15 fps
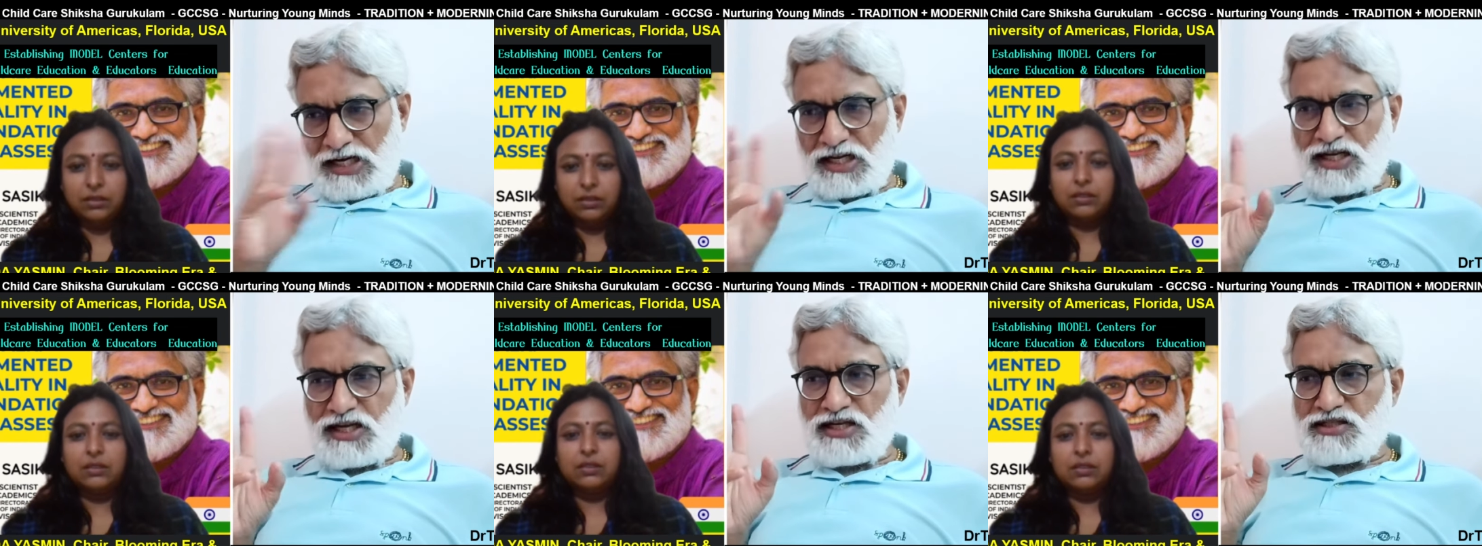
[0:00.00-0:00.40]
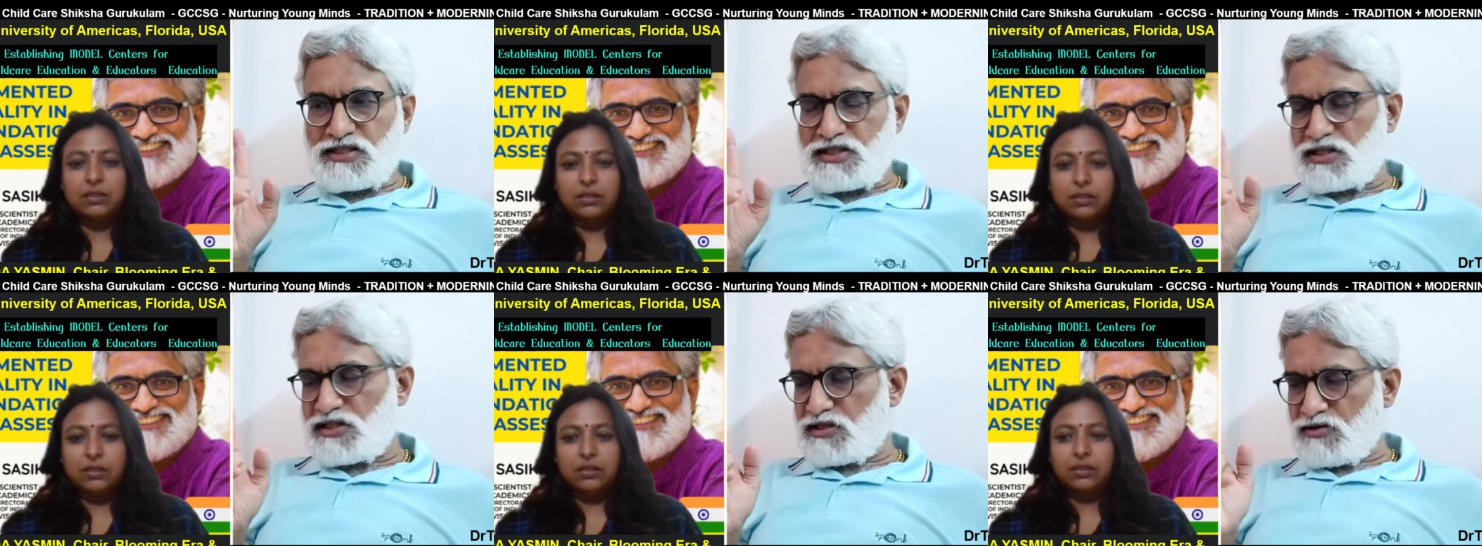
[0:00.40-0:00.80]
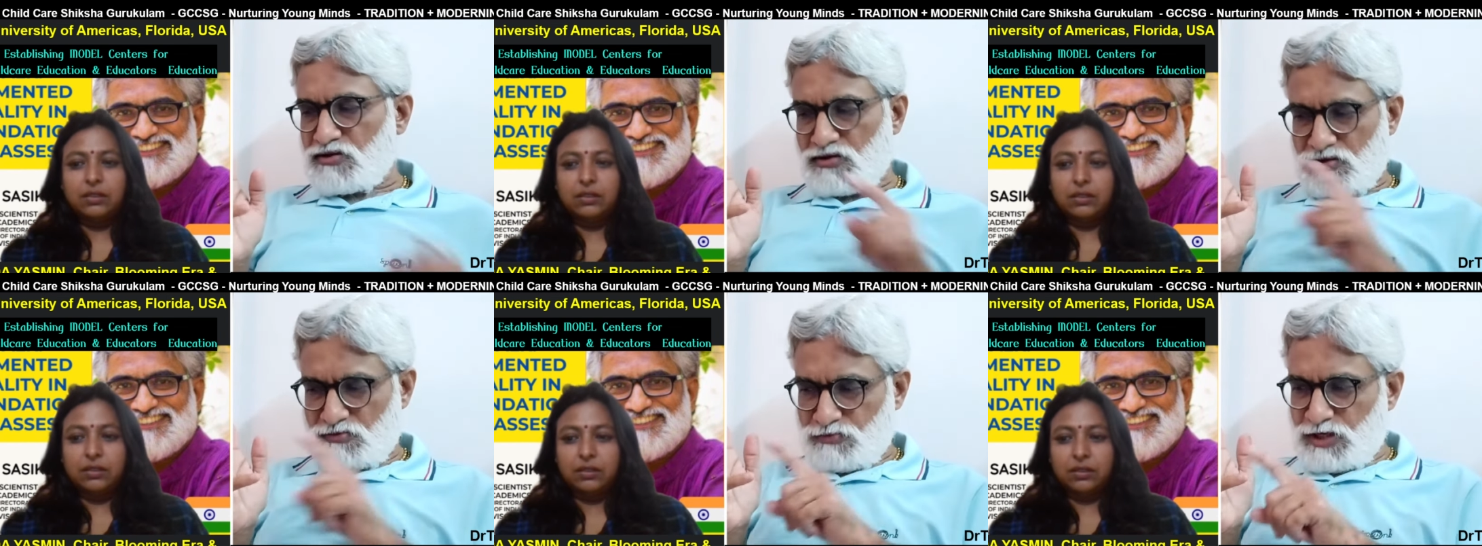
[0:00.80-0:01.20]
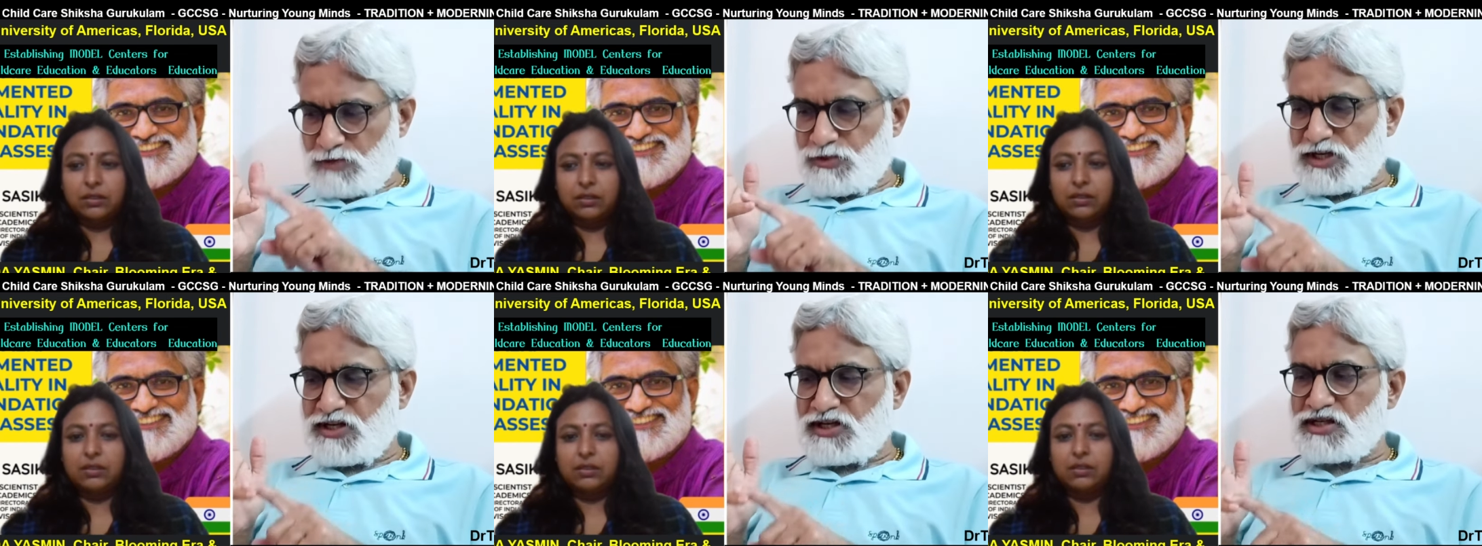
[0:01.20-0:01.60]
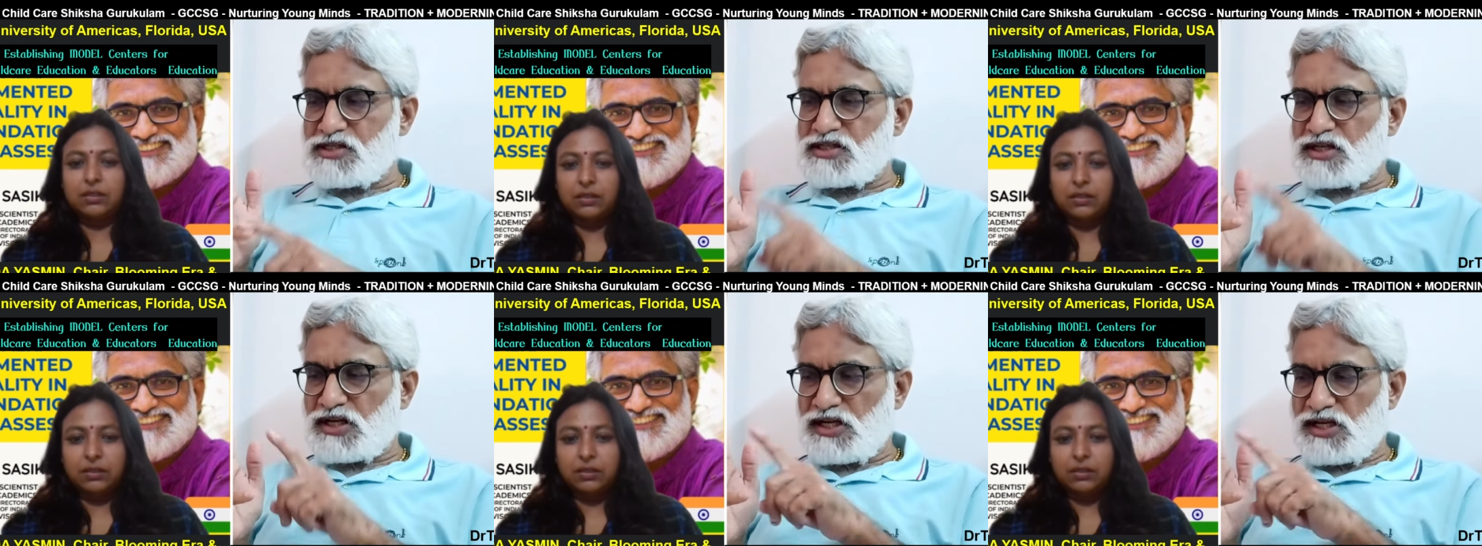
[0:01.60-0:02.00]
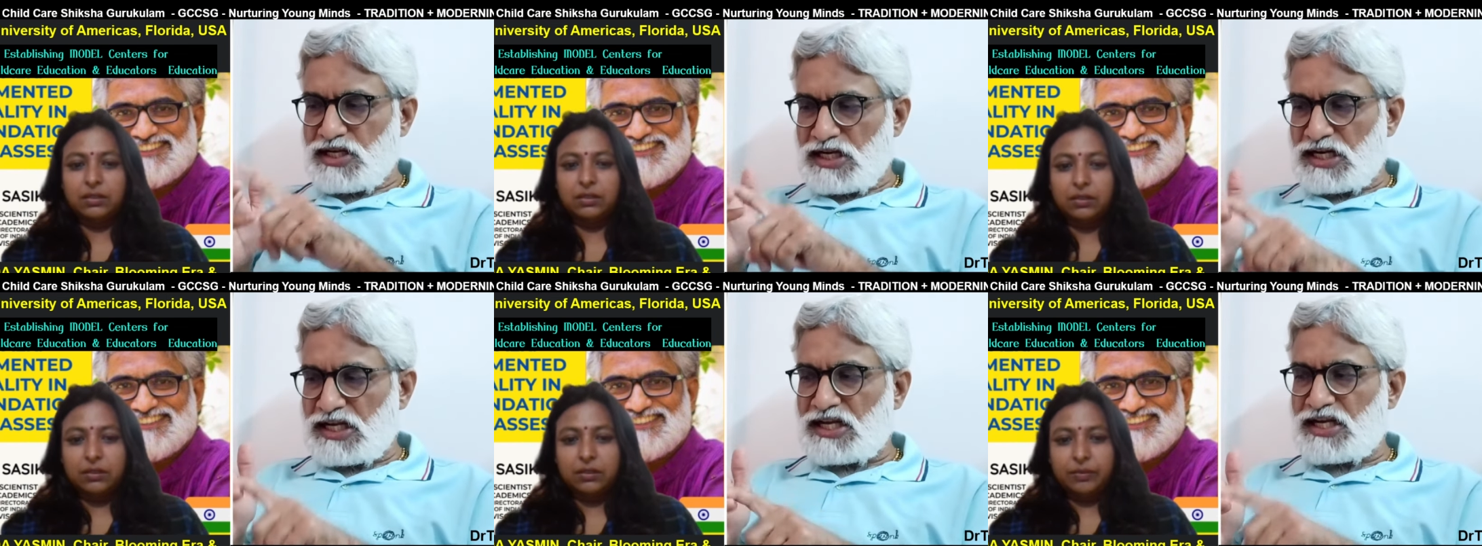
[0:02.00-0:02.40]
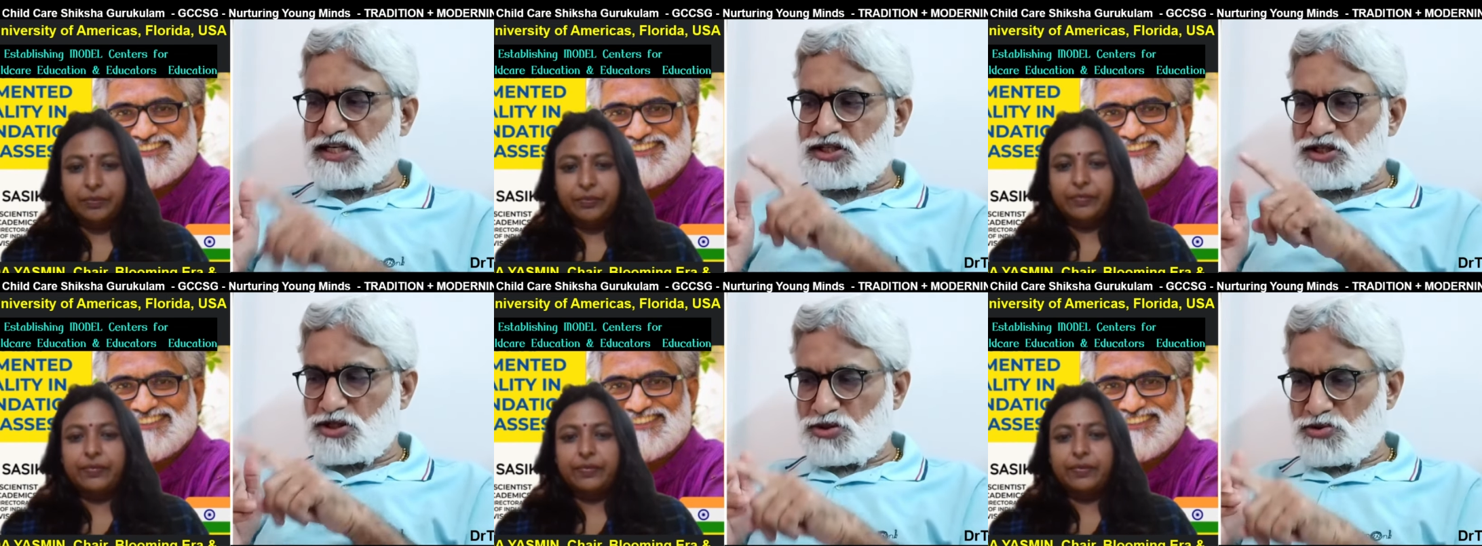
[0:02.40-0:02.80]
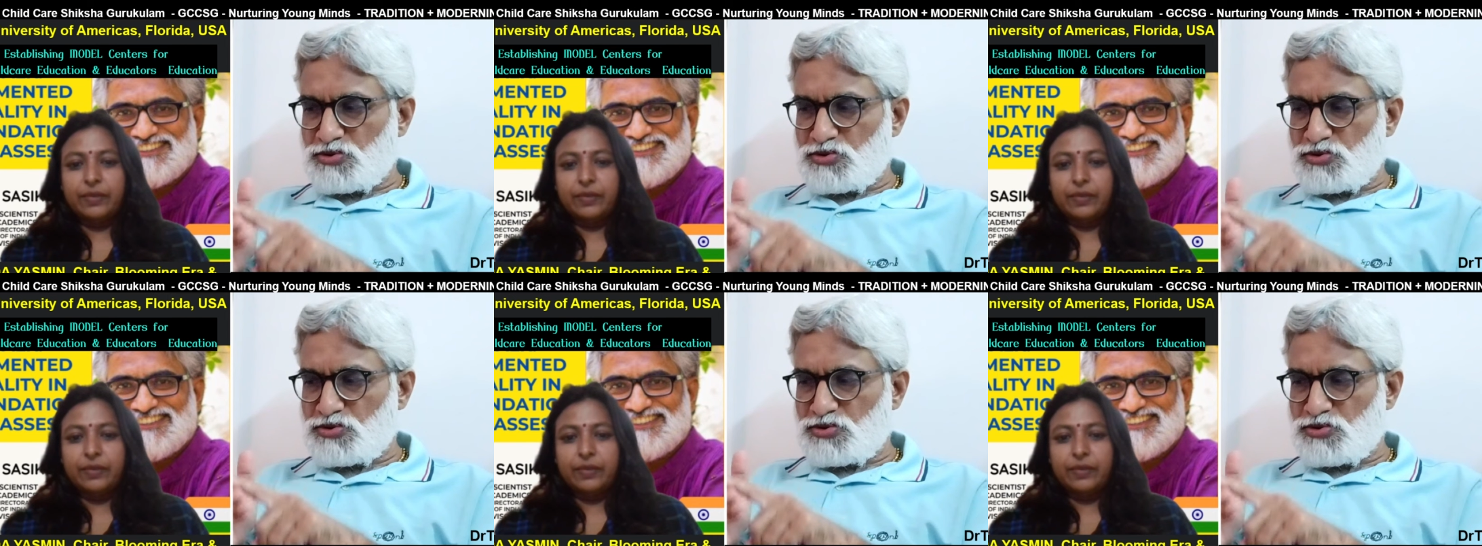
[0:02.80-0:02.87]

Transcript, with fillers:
Speaker 1: lkg maybe nursery lkg